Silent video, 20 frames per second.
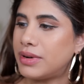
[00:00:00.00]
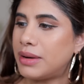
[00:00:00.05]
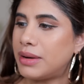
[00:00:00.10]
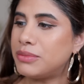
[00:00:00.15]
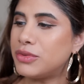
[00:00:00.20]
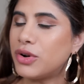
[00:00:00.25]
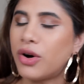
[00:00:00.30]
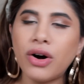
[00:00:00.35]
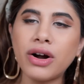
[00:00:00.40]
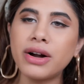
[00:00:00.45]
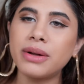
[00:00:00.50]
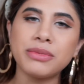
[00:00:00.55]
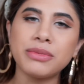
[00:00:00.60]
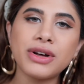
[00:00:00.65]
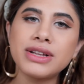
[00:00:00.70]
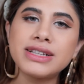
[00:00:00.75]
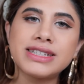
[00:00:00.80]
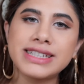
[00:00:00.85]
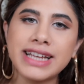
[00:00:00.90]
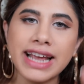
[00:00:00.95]
I'm
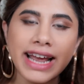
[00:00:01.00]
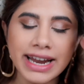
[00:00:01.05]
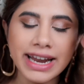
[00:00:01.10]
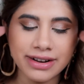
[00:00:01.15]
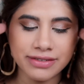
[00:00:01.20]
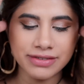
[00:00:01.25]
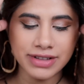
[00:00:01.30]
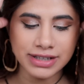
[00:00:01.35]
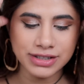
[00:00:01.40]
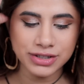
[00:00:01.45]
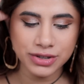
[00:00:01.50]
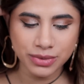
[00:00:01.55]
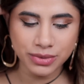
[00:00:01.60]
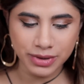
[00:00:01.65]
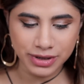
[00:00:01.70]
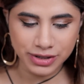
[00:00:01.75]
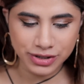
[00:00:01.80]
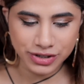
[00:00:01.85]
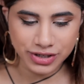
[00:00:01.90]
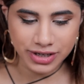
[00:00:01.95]
not scared, if that's your
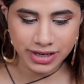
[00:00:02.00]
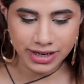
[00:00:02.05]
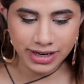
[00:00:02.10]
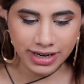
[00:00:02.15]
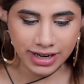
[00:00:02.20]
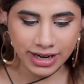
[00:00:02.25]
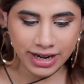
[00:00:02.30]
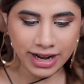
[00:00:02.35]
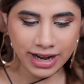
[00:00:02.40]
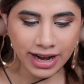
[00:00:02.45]
question.